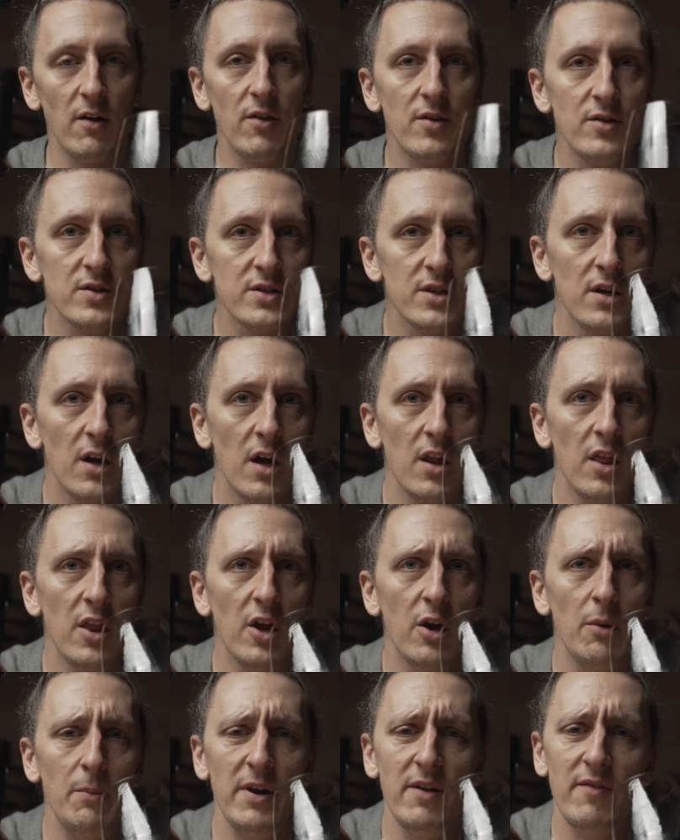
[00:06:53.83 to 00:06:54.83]
there's a
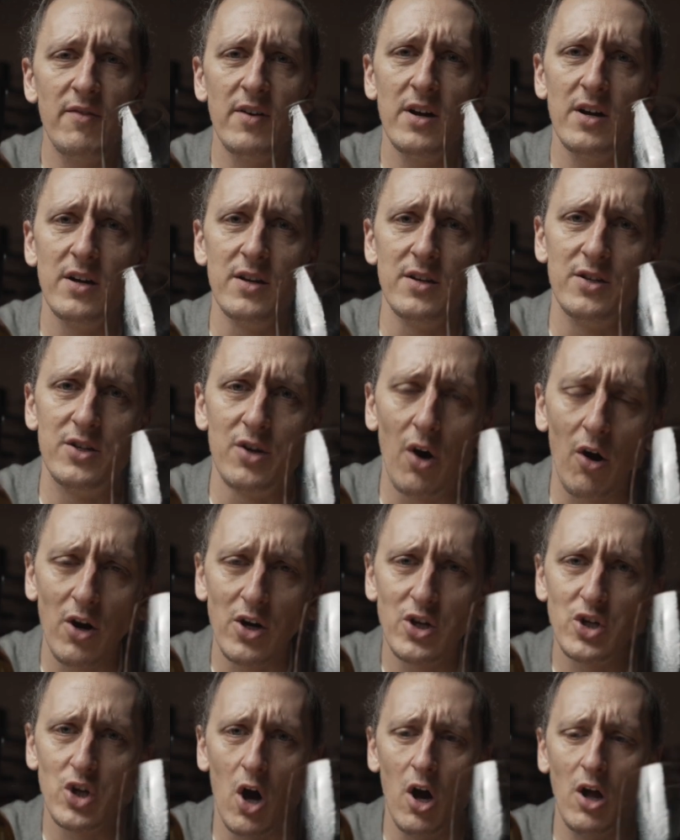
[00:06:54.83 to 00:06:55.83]
little bit of a
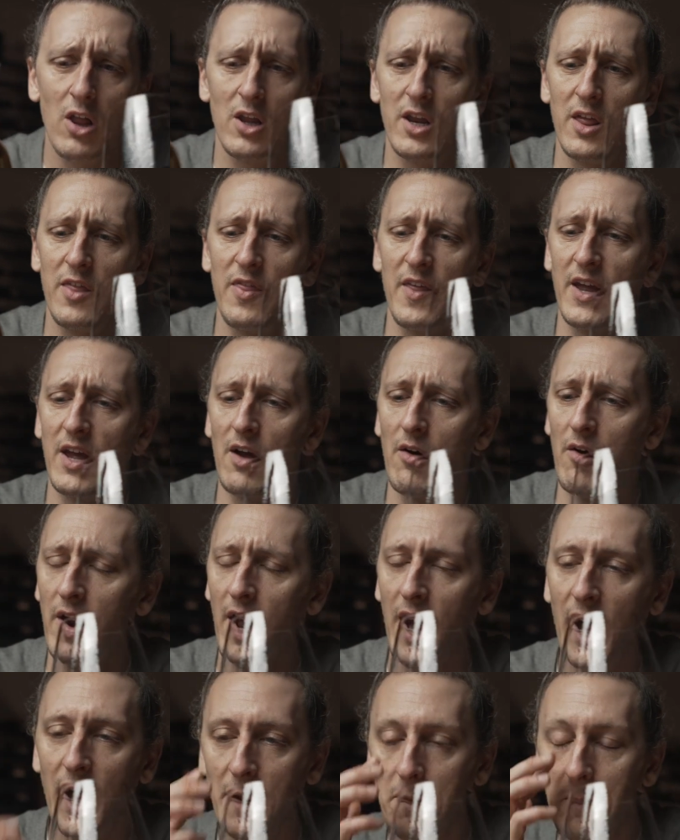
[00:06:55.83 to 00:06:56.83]
dark chocolatey thing going
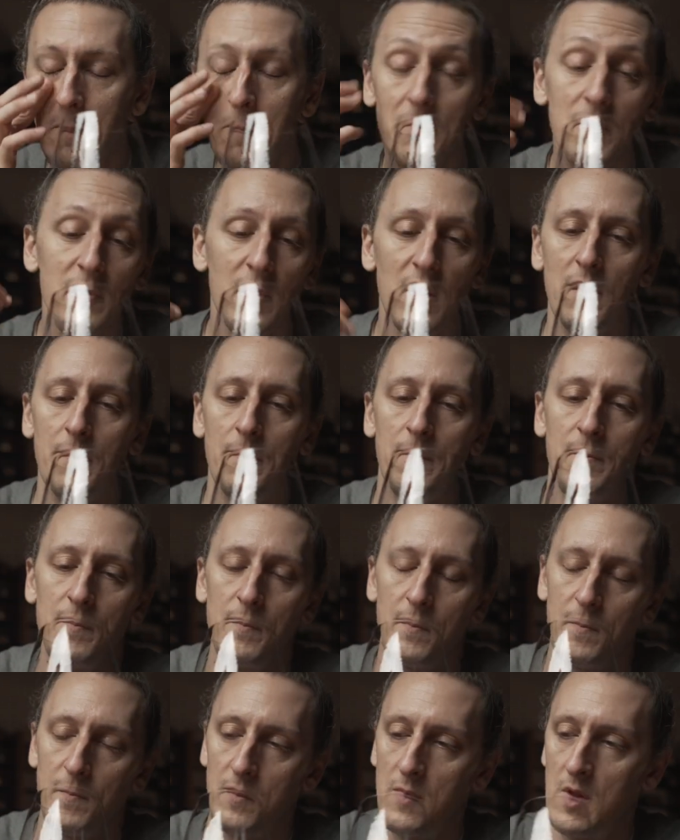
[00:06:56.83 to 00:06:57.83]
on,
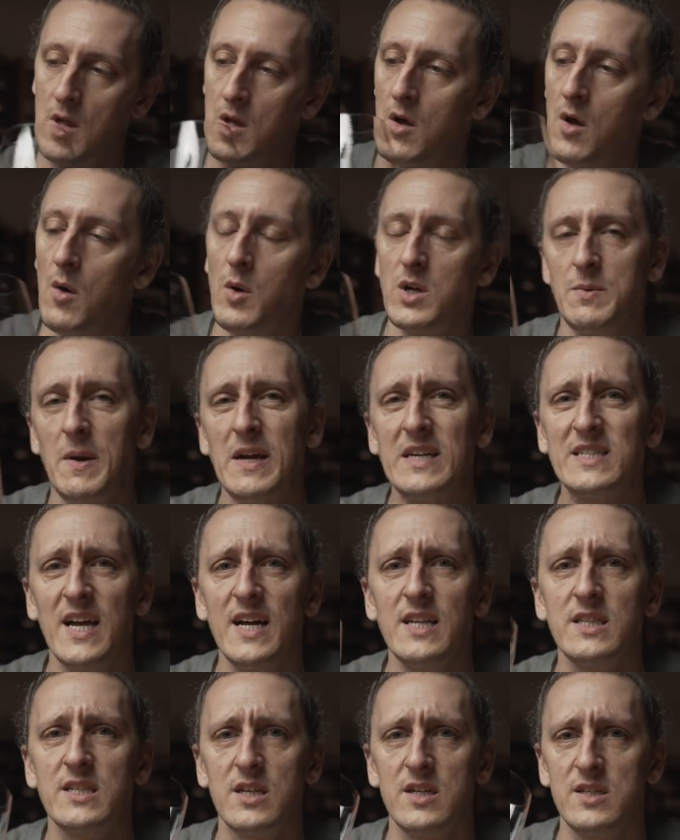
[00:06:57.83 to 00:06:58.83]
which makes
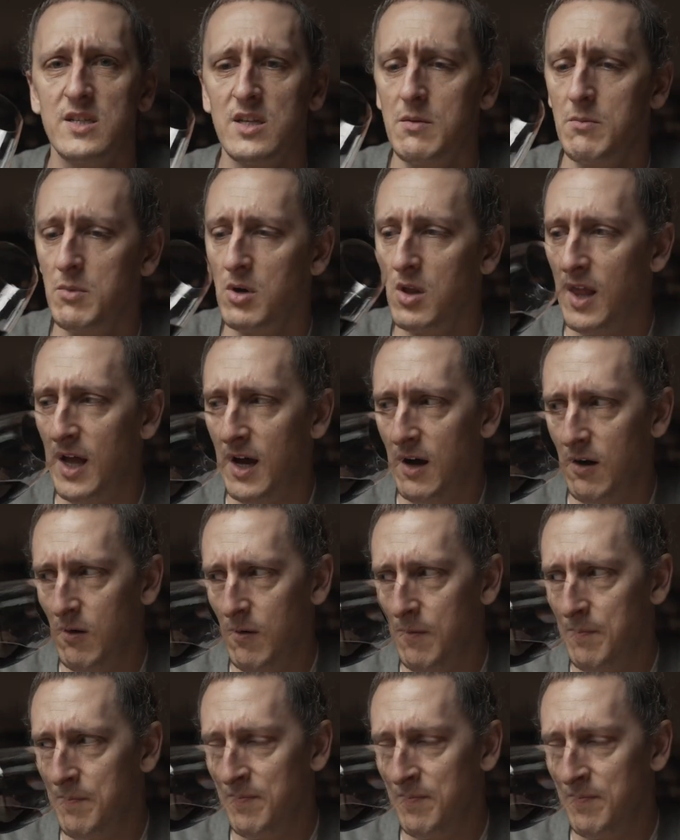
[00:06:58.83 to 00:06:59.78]
sense because of the Merlot.